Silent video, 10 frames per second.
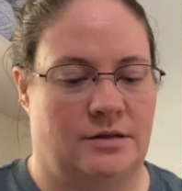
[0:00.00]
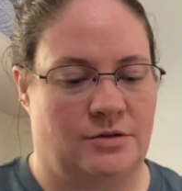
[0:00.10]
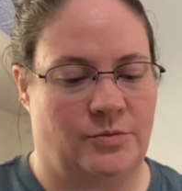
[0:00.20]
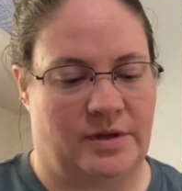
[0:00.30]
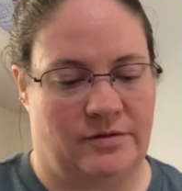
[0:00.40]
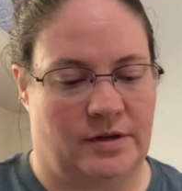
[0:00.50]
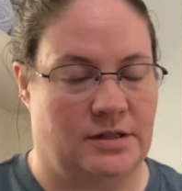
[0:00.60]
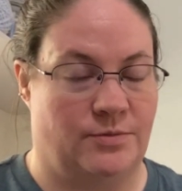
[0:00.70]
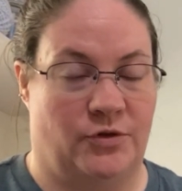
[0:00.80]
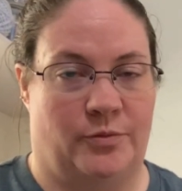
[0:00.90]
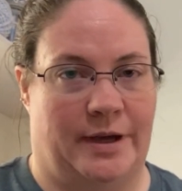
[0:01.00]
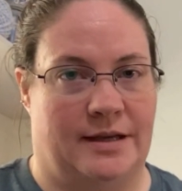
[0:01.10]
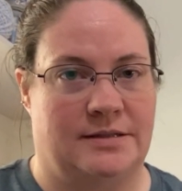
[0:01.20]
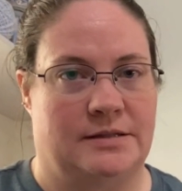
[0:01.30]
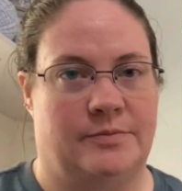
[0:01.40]
don't be afraid to move
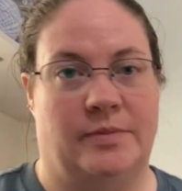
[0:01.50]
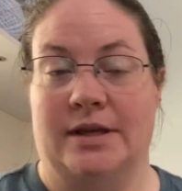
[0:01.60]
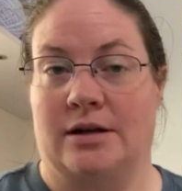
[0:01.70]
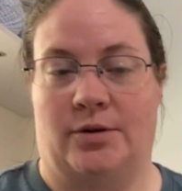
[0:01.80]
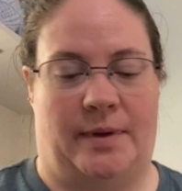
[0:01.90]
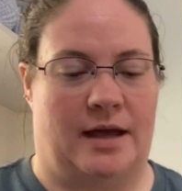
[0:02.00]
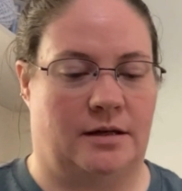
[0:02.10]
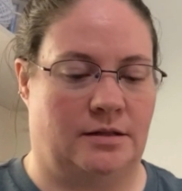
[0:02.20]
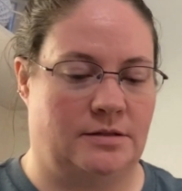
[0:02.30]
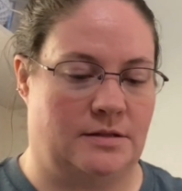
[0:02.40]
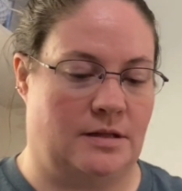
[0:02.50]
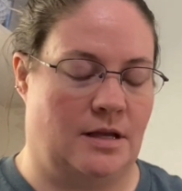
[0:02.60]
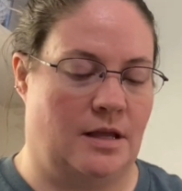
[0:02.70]
past beginner patterns.